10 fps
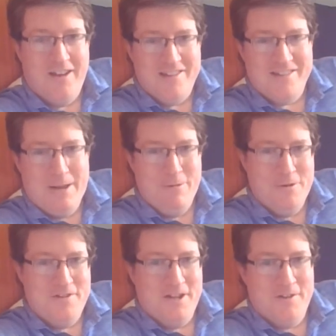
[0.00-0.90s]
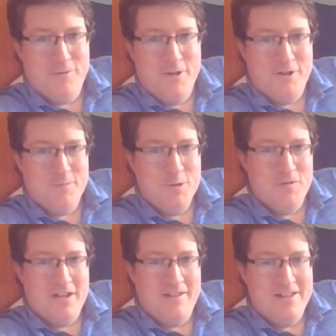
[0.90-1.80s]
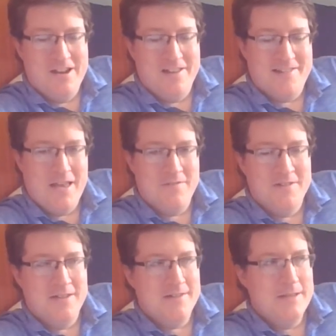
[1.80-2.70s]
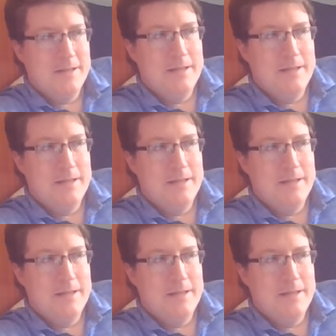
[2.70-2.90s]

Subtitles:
escaped lunatic in a Swedish movie in the early 70s?